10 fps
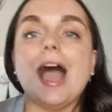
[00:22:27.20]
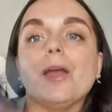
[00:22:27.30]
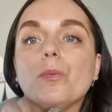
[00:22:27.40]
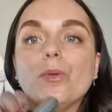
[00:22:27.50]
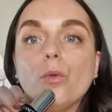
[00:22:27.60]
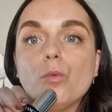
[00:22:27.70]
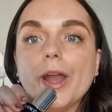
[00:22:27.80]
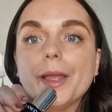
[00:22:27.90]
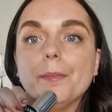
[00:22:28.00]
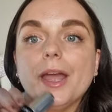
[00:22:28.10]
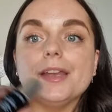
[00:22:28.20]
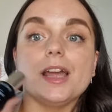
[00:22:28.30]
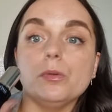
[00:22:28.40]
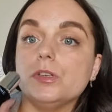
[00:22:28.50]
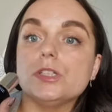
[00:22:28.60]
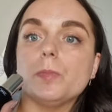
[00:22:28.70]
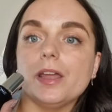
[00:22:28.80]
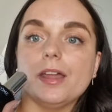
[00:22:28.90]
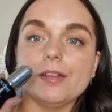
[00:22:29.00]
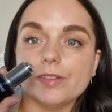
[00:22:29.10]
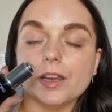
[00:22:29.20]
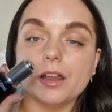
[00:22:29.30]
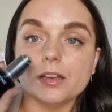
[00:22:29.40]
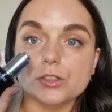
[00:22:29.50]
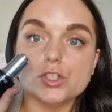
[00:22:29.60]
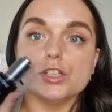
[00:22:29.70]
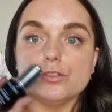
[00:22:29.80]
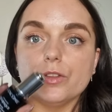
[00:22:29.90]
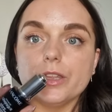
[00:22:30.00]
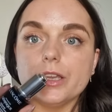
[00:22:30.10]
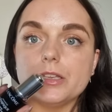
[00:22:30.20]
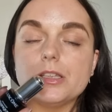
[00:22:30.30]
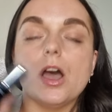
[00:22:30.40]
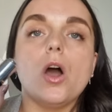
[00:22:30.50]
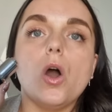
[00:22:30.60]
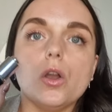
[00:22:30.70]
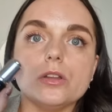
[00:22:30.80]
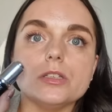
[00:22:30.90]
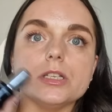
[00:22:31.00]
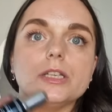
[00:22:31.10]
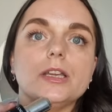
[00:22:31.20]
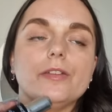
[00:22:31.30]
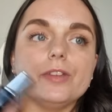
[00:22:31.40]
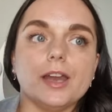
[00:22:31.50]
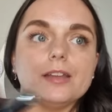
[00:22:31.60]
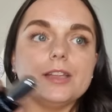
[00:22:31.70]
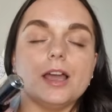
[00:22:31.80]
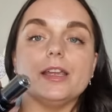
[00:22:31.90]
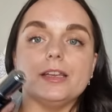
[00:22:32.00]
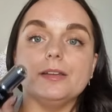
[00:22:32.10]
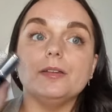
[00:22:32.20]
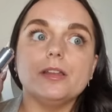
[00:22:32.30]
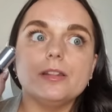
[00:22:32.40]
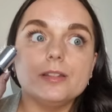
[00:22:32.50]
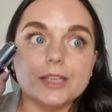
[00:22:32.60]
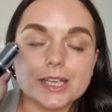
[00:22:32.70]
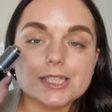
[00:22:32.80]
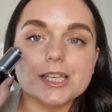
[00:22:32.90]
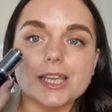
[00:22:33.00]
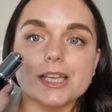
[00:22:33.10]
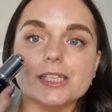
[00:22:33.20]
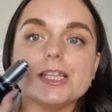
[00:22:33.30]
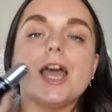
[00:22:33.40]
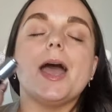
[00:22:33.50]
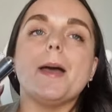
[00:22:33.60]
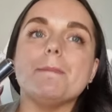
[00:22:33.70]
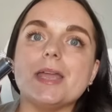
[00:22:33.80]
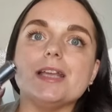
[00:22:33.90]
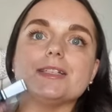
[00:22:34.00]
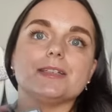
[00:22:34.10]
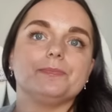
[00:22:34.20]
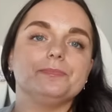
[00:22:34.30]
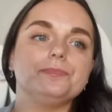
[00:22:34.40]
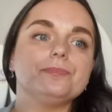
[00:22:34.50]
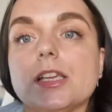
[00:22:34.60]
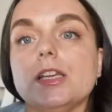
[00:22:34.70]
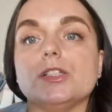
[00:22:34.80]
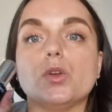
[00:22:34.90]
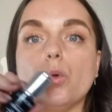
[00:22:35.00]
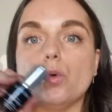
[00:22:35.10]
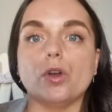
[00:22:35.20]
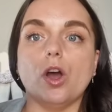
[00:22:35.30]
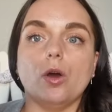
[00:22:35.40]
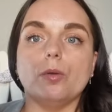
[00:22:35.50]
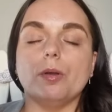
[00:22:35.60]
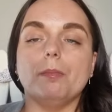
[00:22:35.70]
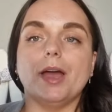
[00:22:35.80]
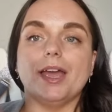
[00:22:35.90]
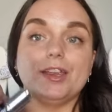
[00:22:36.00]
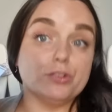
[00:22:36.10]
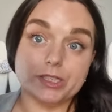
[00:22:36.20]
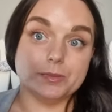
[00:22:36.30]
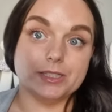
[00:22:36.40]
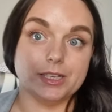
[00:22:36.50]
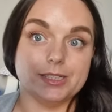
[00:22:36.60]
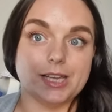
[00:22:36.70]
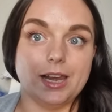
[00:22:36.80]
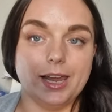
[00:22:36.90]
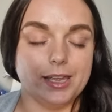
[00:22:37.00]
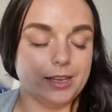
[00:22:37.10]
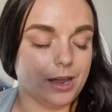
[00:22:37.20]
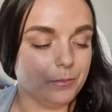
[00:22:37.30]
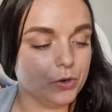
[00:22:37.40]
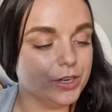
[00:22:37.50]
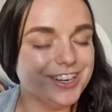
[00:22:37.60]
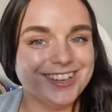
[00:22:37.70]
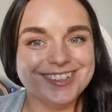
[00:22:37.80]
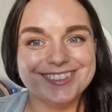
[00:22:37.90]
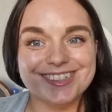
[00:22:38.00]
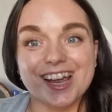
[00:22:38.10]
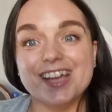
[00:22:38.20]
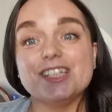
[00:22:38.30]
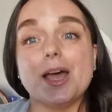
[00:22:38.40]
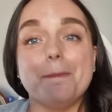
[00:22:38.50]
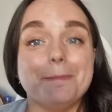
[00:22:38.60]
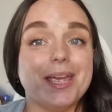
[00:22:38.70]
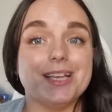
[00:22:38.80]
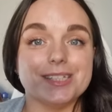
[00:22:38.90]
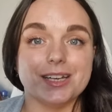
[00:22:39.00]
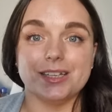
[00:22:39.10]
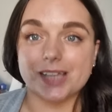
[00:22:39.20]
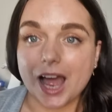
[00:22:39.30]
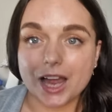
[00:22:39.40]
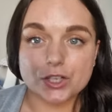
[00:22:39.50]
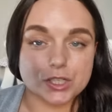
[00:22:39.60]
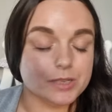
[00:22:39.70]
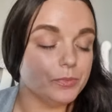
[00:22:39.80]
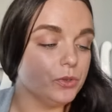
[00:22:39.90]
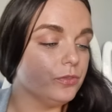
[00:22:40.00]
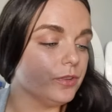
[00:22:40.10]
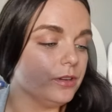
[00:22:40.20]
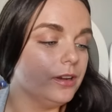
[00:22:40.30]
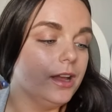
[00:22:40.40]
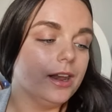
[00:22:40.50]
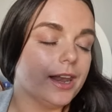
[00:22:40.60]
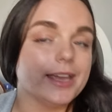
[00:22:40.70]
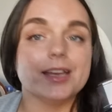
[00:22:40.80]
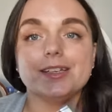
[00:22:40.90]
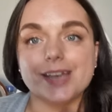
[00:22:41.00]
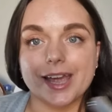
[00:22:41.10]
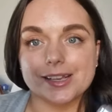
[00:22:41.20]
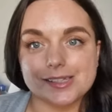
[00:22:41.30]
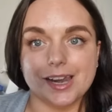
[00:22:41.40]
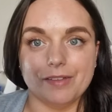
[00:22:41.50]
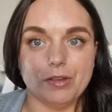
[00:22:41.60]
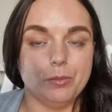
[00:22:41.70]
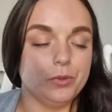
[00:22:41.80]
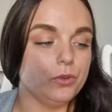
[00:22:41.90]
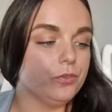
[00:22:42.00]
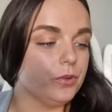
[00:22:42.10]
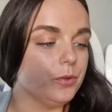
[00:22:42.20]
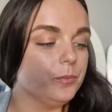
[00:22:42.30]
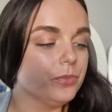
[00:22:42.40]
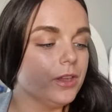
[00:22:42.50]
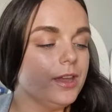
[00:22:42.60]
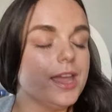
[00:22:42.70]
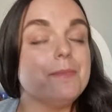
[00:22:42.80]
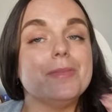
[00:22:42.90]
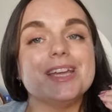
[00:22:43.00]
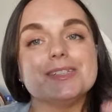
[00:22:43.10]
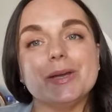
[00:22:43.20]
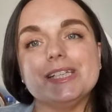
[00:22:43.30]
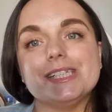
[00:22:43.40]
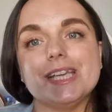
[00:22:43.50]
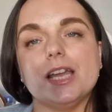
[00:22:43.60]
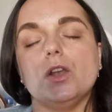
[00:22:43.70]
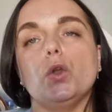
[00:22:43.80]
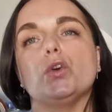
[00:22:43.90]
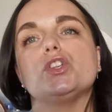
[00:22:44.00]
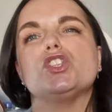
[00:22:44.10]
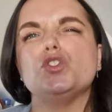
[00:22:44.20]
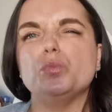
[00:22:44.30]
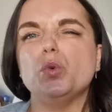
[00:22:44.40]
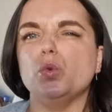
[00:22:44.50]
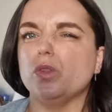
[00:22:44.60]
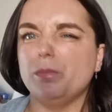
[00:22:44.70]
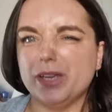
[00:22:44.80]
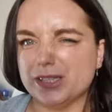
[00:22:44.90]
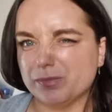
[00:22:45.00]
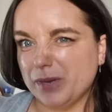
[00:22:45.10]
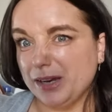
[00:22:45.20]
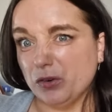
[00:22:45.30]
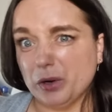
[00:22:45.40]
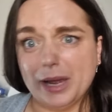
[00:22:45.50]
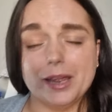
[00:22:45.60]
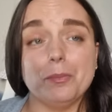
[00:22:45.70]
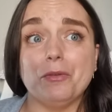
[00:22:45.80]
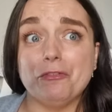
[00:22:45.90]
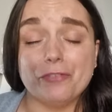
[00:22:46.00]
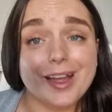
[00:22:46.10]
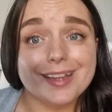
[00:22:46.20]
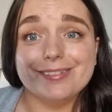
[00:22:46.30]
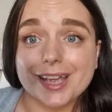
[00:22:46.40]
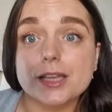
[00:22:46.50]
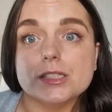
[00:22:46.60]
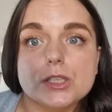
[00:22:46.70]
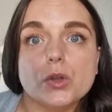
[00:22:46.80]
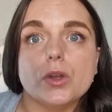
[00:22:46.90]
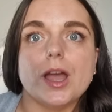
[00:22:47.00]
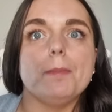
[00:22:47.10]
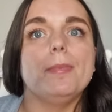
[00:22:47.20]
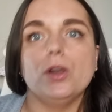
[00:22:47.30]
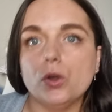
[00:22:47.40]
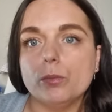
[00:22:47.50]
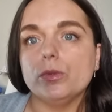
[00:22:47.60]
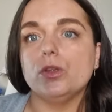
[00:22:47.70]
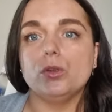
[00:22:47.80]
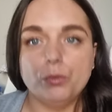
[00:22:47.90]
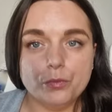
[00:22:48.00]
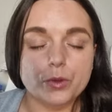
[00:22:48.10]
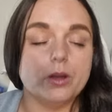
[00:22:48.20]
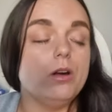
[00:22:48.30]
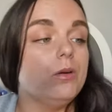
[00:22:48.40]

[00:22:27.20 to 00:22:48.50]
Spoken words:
I will recommend. I would just buy the advent calendar just for this. Honestly, if it had that in. This is amazing. This is going on my Christmas list. I like it that much. It's amazing. It's actually beautiful, like next level beautiful. It makes my skin look smooth. It makes me look like about 5 years younger, plump, youthful.